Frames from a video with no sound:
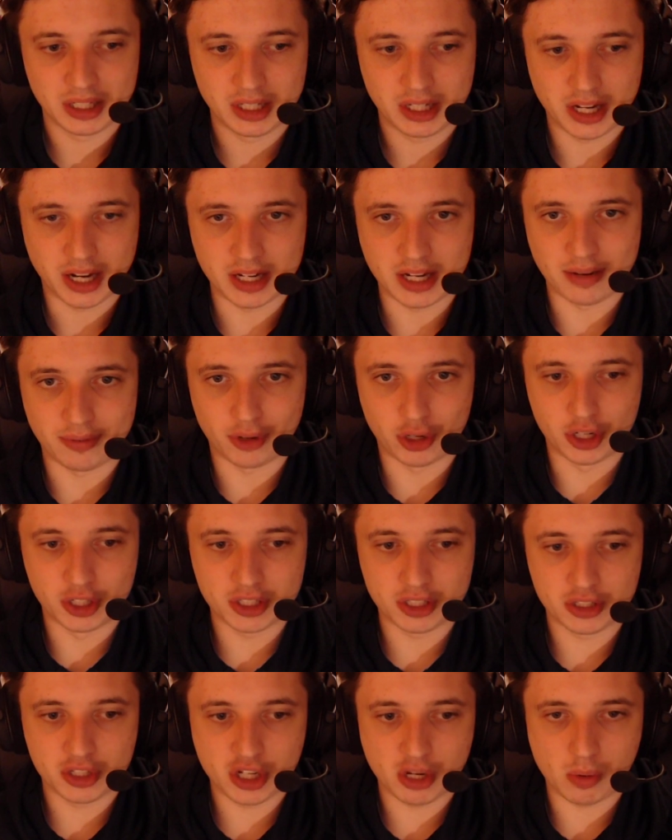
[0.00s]
I never heard
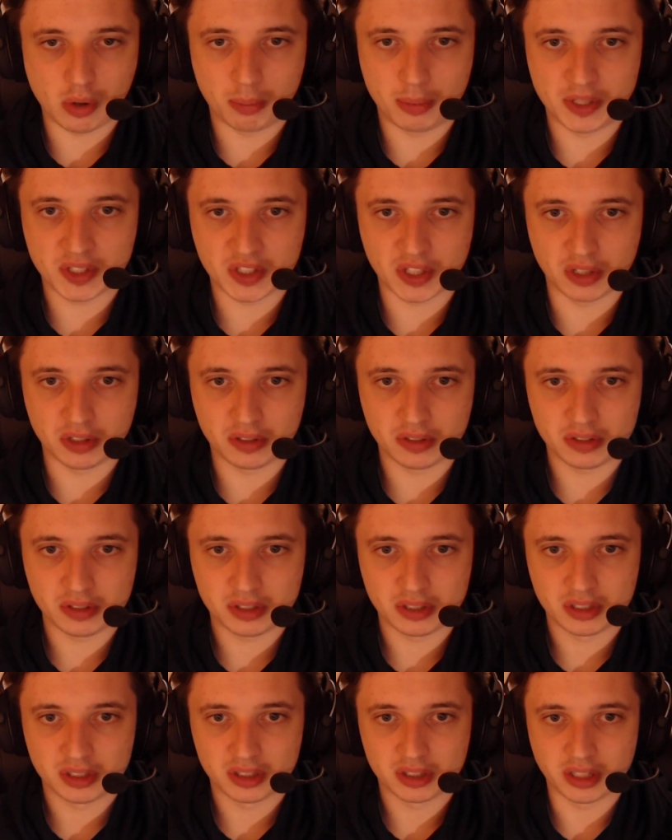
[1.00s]
a JYP song,
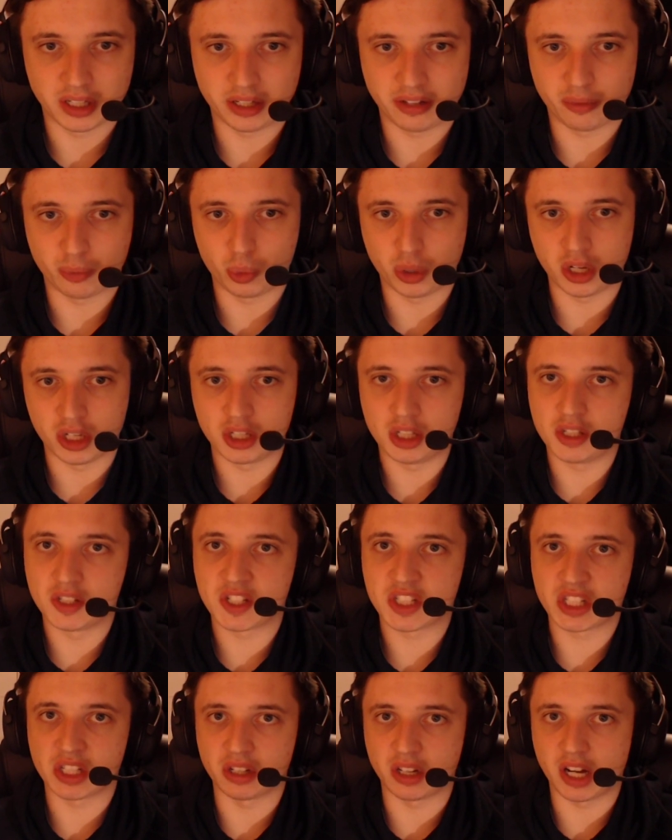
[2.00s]
like where he
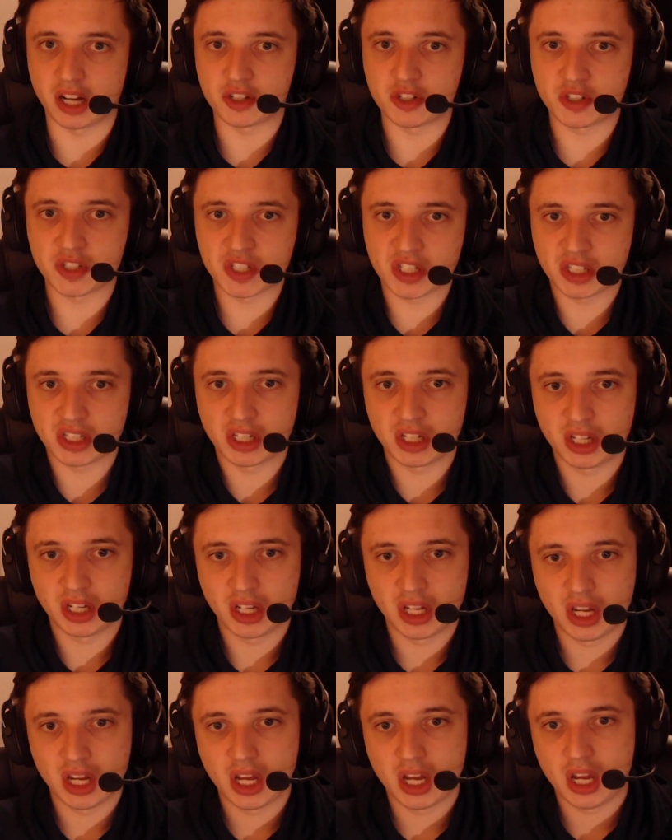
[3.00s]
is the artist.
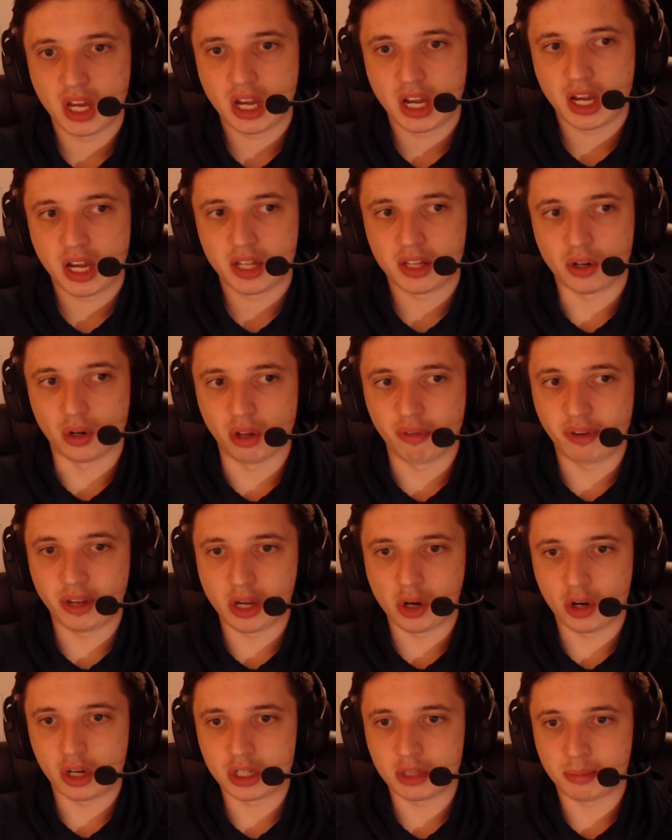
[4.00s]
The only thing I
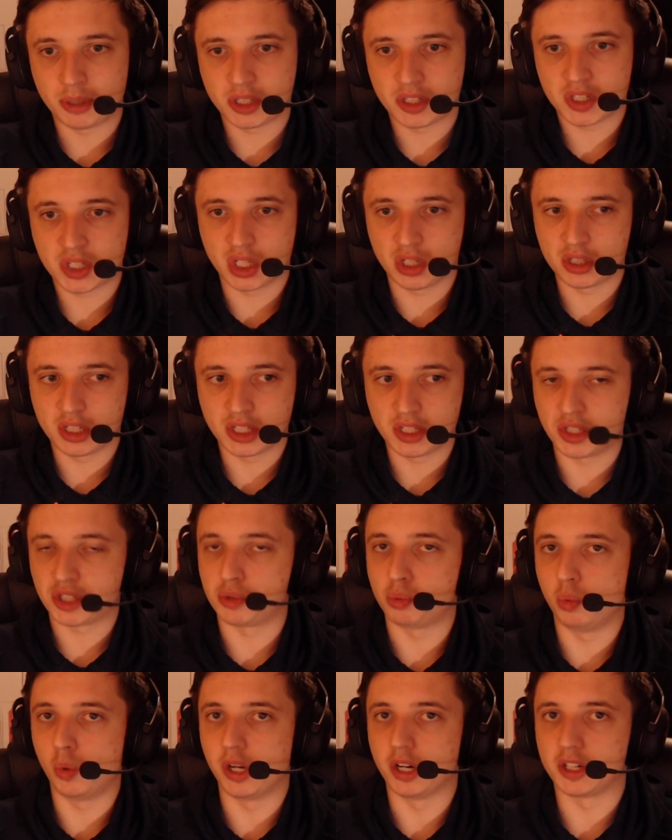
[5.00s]
heard about the song that is
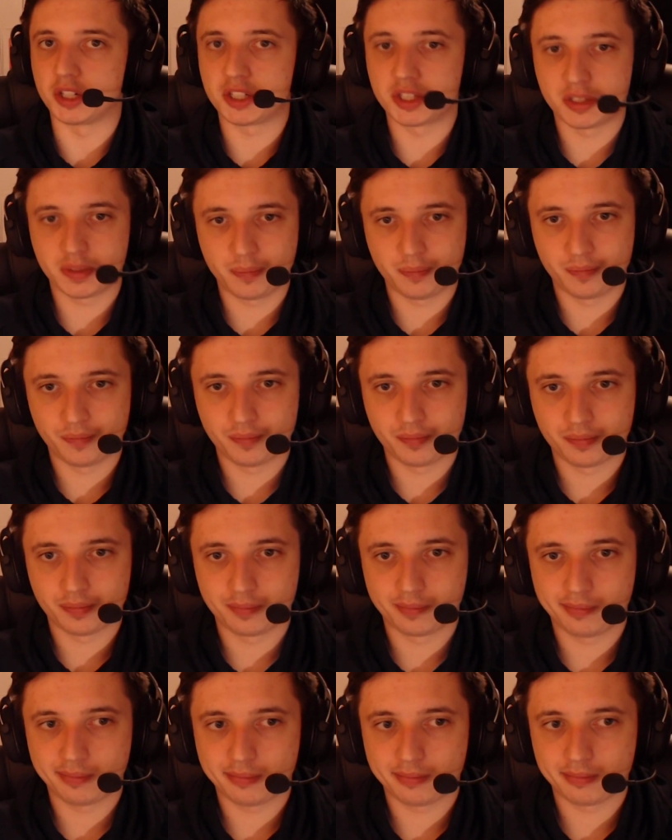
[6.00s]
weird,
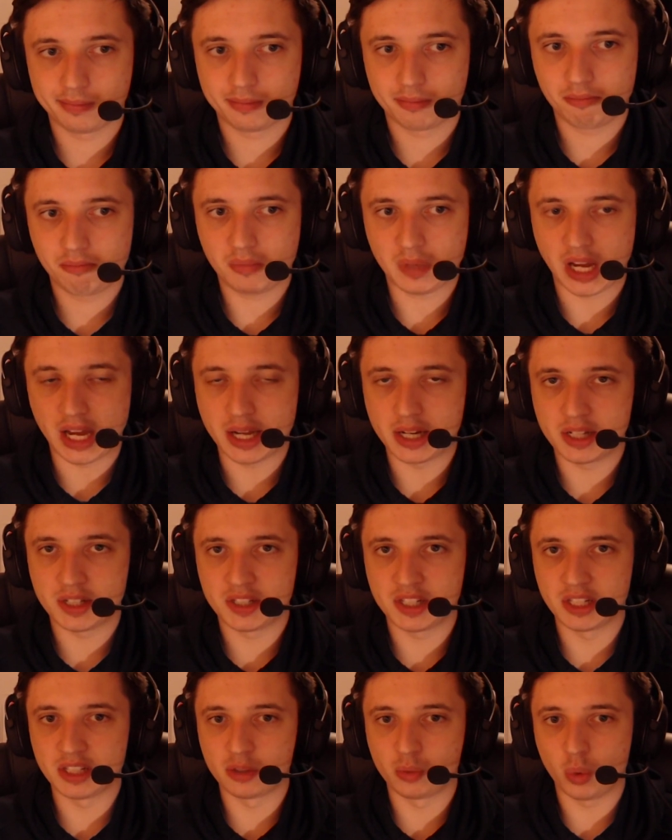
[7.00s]
and it
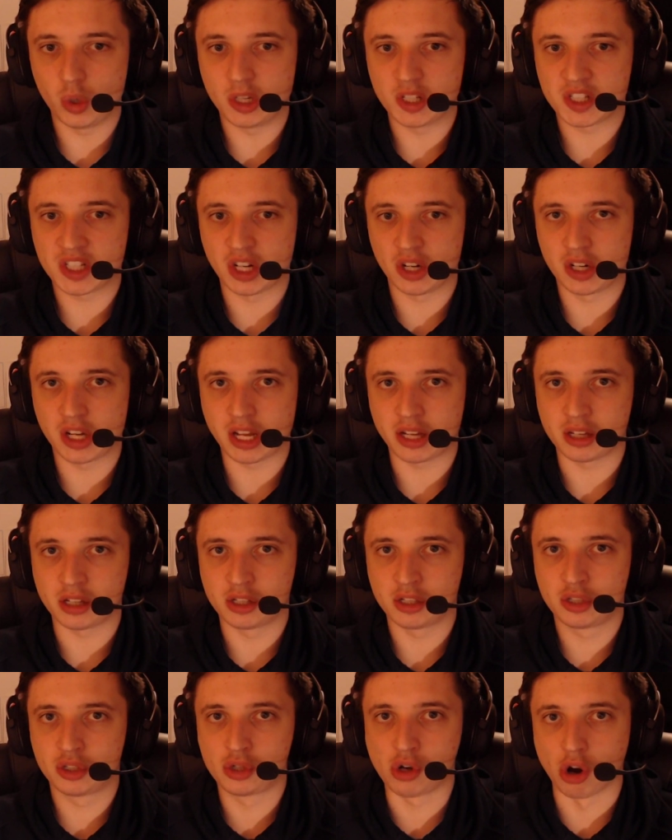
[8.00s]
didn't really sound like a
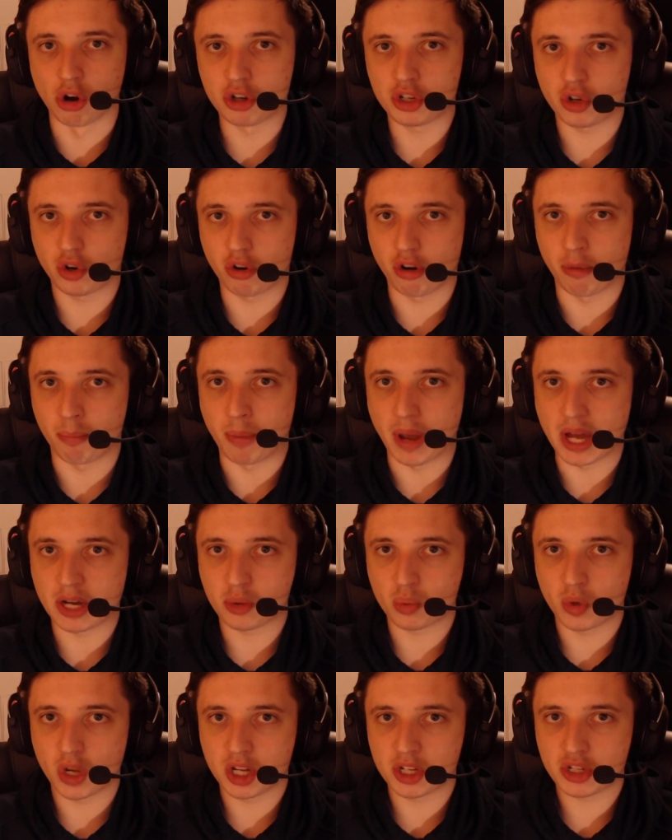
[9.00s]
good or a bad
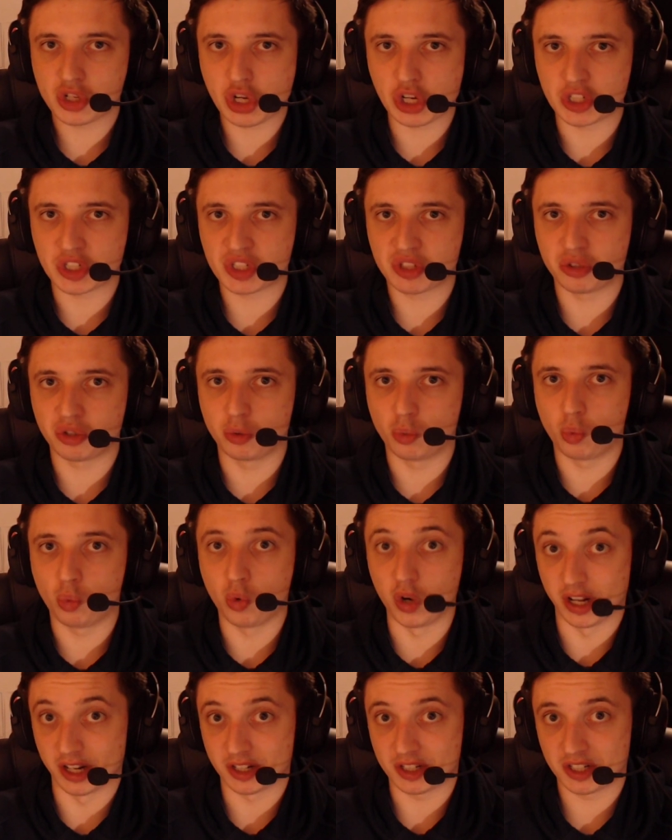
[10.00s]
weird, just a
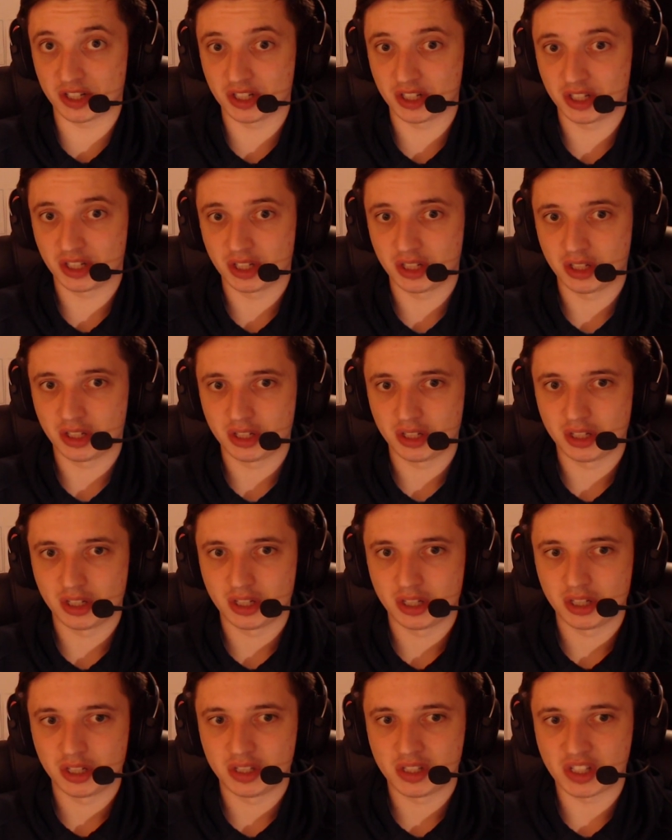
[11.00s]
weird.
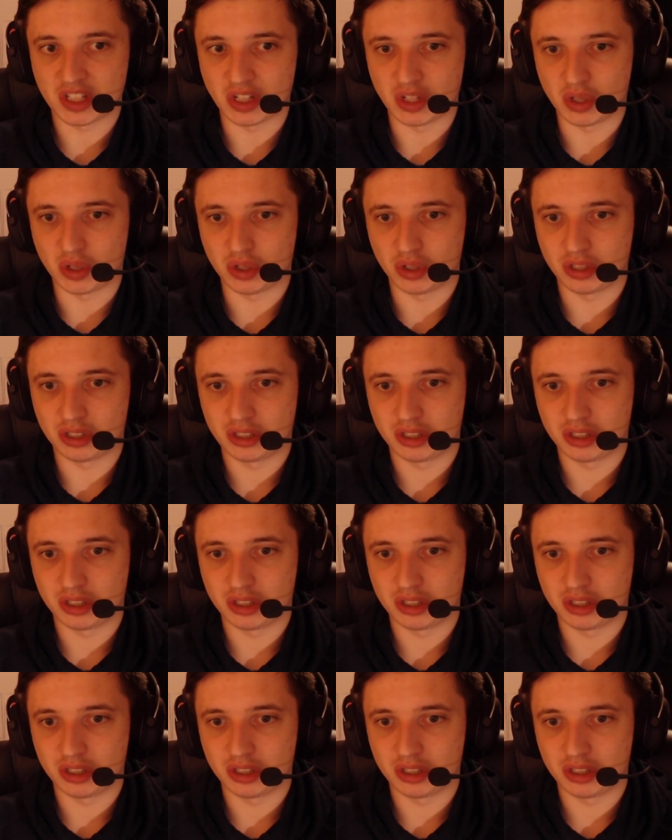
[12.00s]
So,